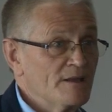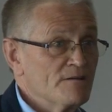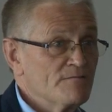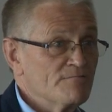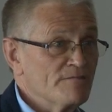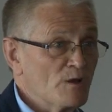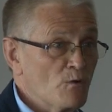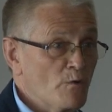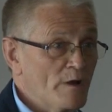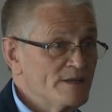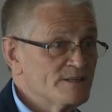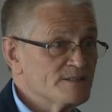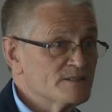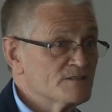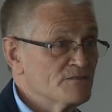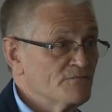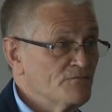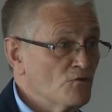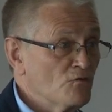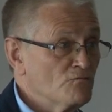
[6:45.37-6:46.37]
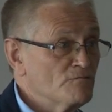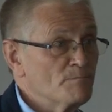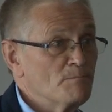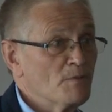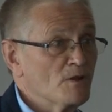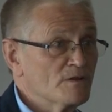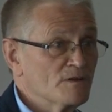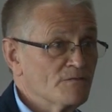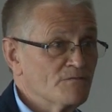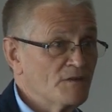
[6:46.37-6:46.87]
request for a
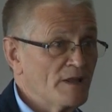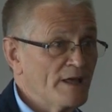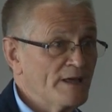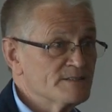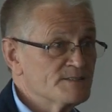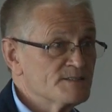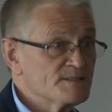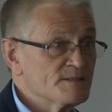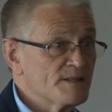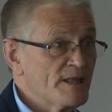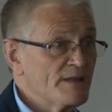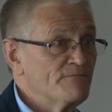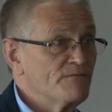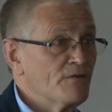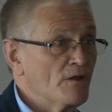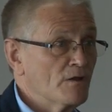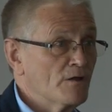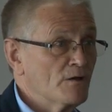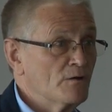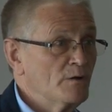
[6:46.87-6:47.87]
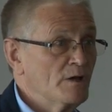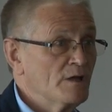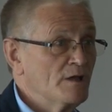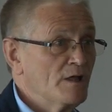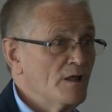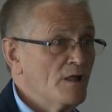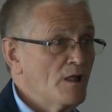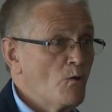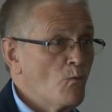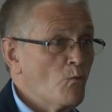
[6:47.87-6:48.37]
block of flats, they follow
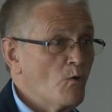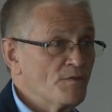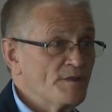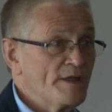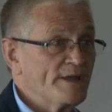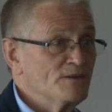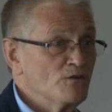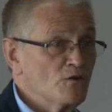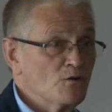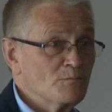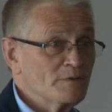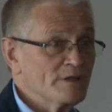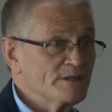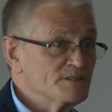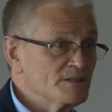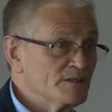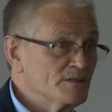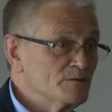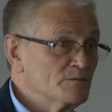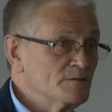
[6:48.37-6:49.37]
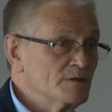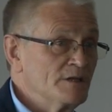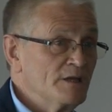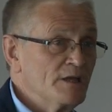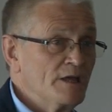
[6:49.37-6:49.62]
what they normally do,